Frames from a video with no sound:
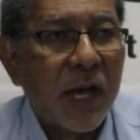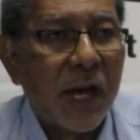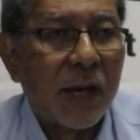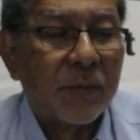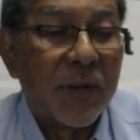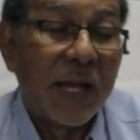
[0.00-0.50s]

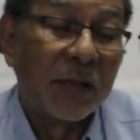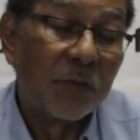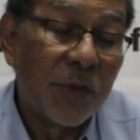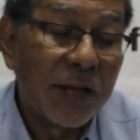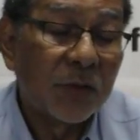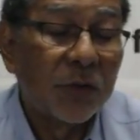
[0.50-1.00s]
and in
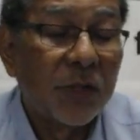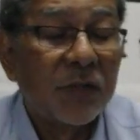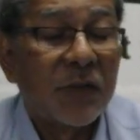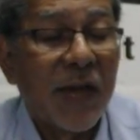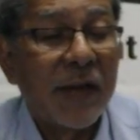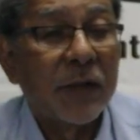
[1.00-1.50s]
fact to the
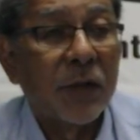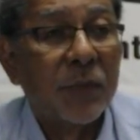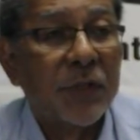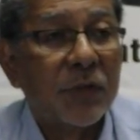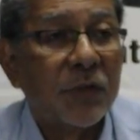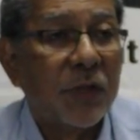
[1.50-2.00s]
entire
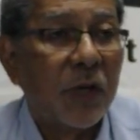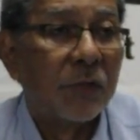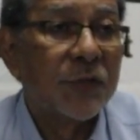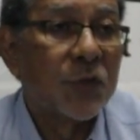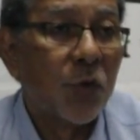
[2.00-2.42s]
community of